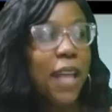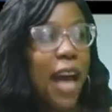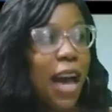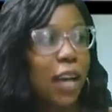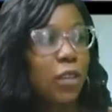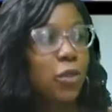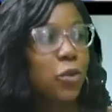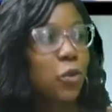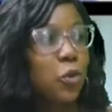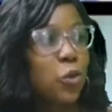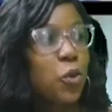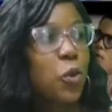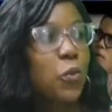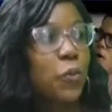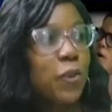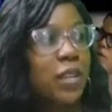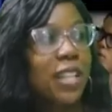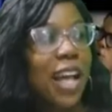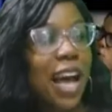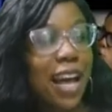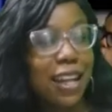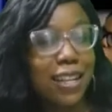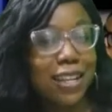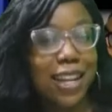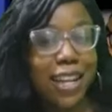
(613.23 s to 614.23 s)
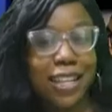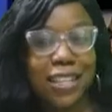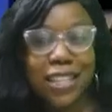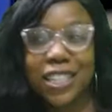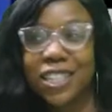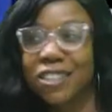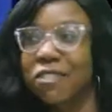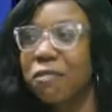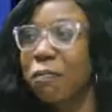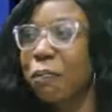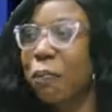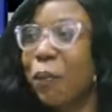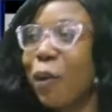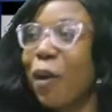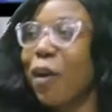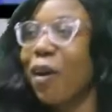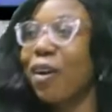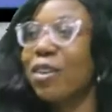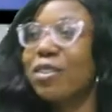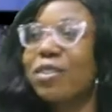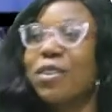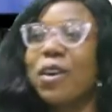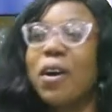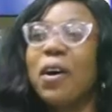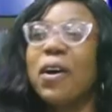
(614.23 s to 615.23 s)
That soup, yes. In that native
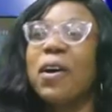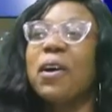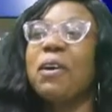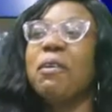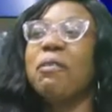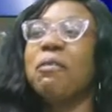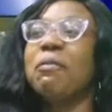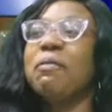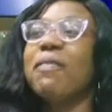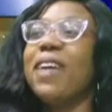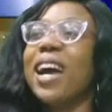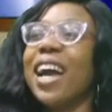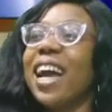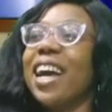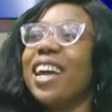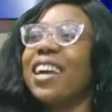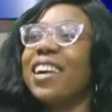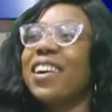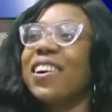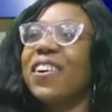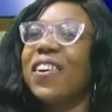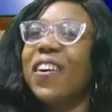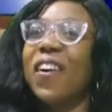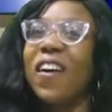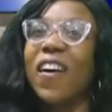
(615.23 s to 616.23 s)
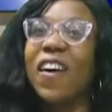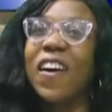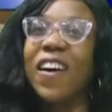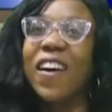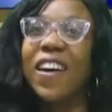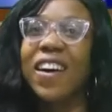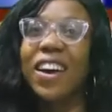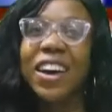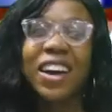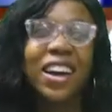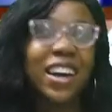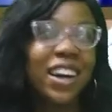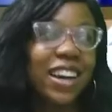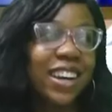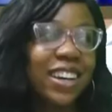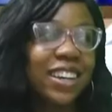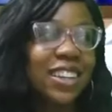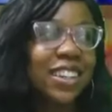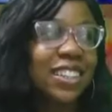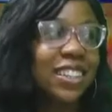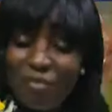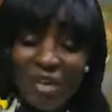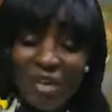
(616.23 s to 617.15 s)
pot. They like oh it. My God.